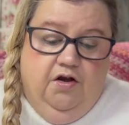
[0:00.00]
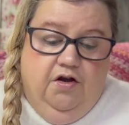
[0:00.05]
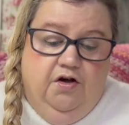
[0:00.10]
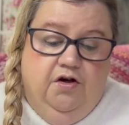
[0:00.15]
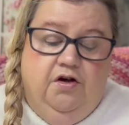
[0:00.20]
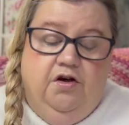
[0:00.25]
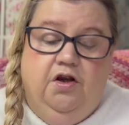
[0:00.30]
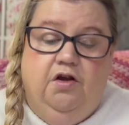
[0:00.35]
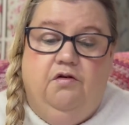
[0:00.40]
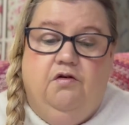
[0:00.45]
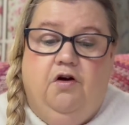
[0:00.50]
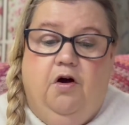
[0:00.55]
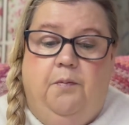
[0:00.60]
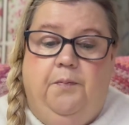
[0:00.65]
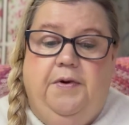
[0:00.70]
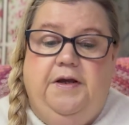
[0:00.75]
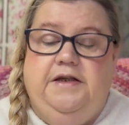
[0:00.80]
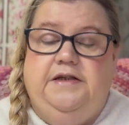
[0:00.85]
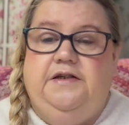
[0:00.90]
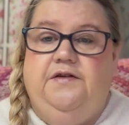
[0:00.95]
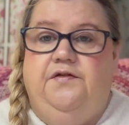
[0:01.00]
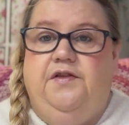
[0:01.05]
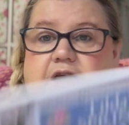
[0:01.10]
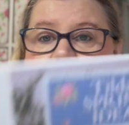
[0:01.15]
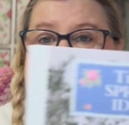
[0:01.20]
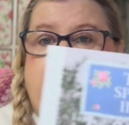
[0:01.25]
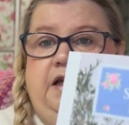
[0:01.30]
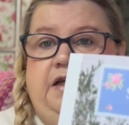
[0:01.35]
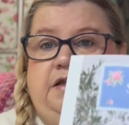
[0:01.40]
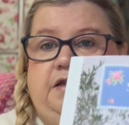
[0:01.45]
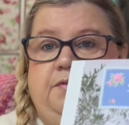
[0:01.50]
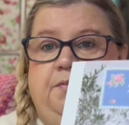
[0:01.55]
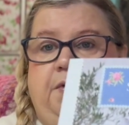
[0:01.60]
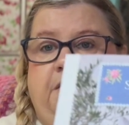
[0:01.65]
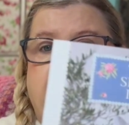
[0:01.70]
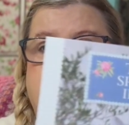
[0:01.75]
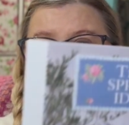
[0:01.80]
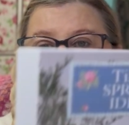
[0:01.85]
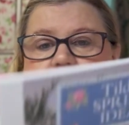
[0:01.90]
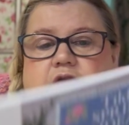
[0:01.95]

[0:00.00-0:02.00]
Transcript: new copies of these because